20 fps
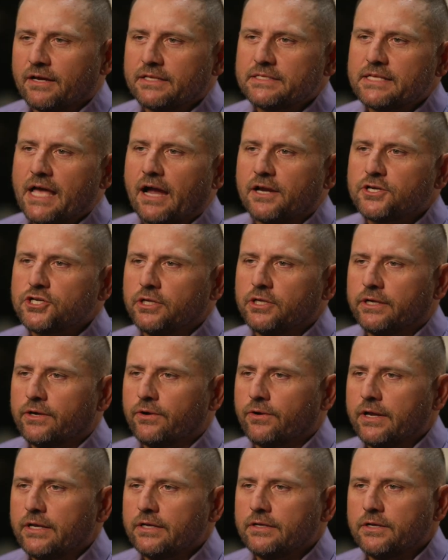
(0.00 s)
has actually
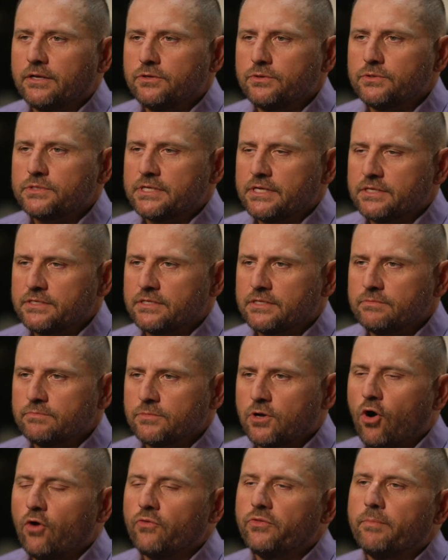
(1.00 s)
created a new system
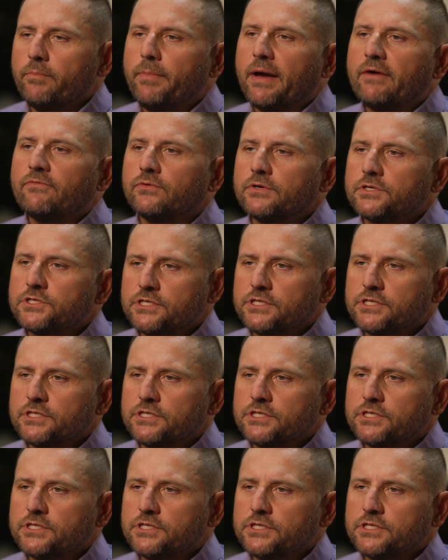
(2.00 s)
called the Beverage